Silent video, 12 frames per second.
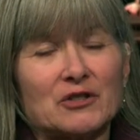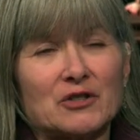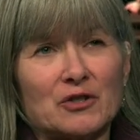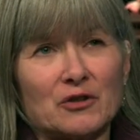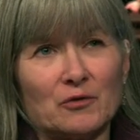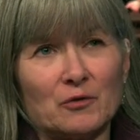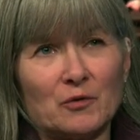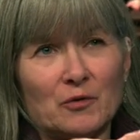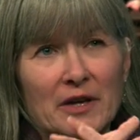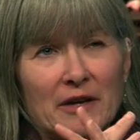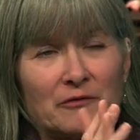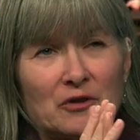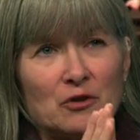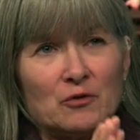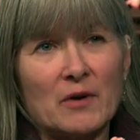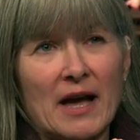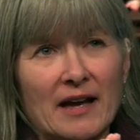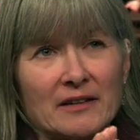to, if
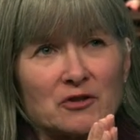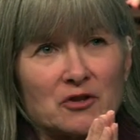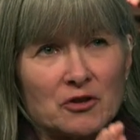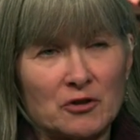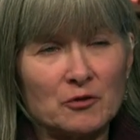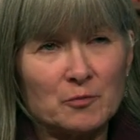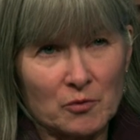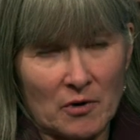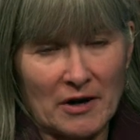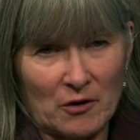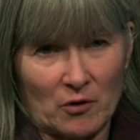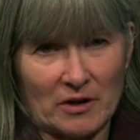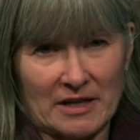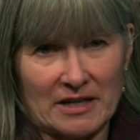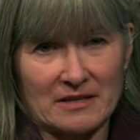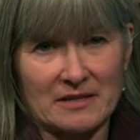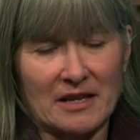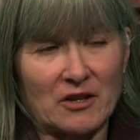you had two
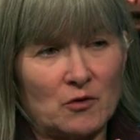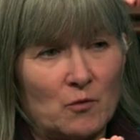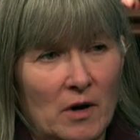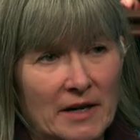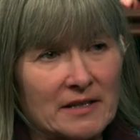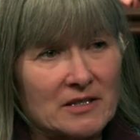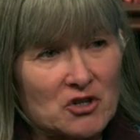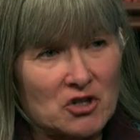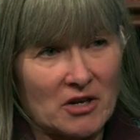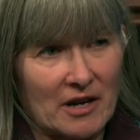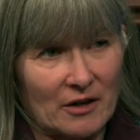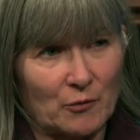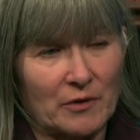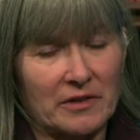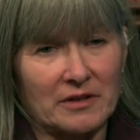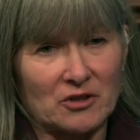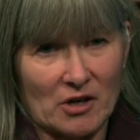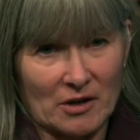priorities that you wanted to share
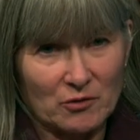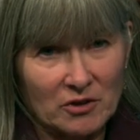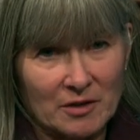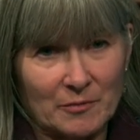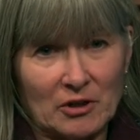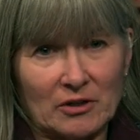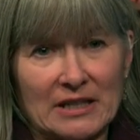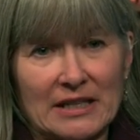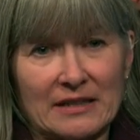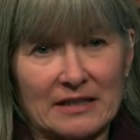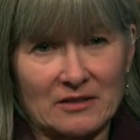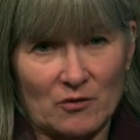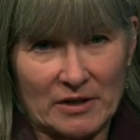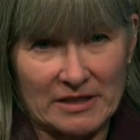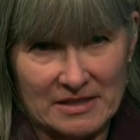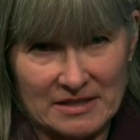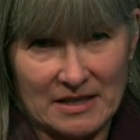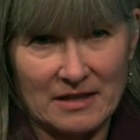with the general community that's going
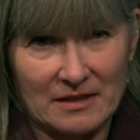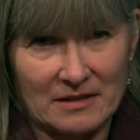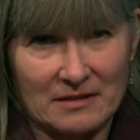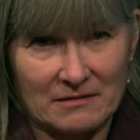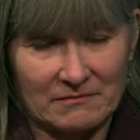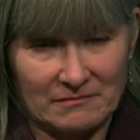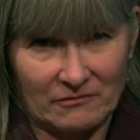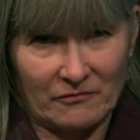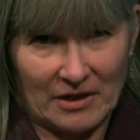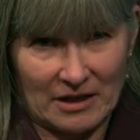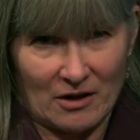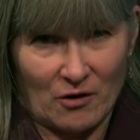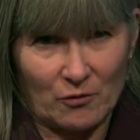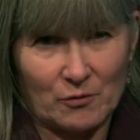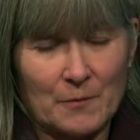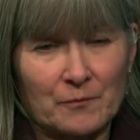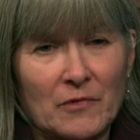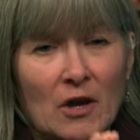to see this video,
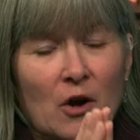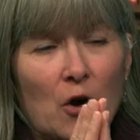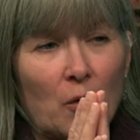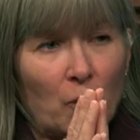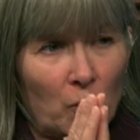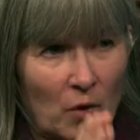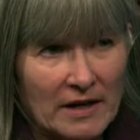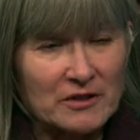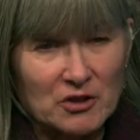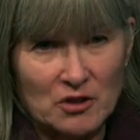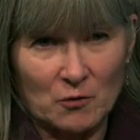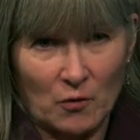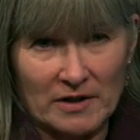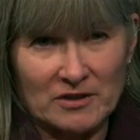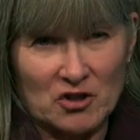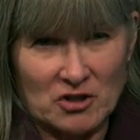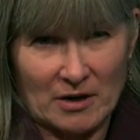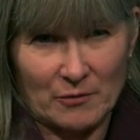what do you want
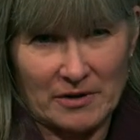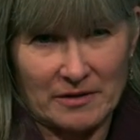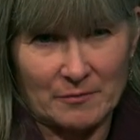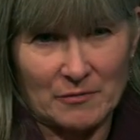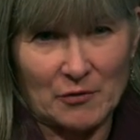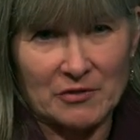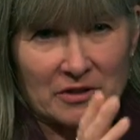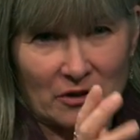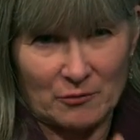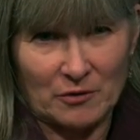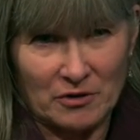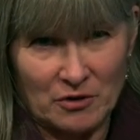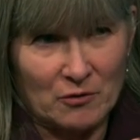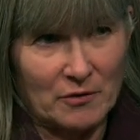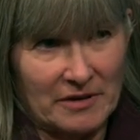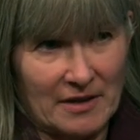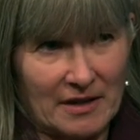to share with them? We'll start with you and